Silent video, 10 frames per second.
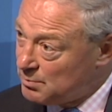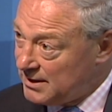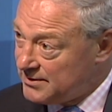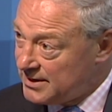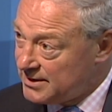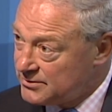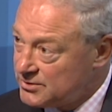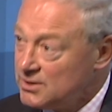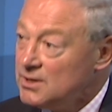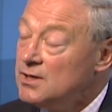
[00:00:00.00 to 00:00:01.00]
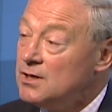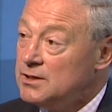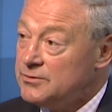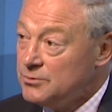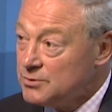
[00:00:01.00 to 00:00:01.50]
buy theirs,
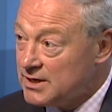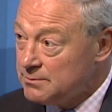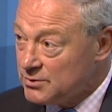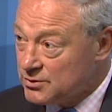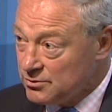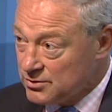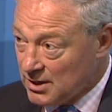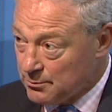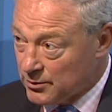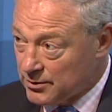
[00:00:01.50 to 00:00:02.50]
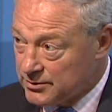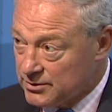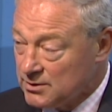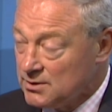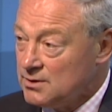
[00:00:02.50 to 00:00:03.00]
and if you keep the two separate,
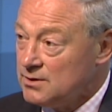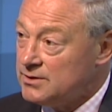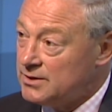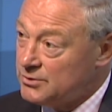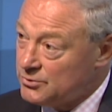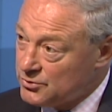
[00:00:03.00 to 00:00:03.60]
then you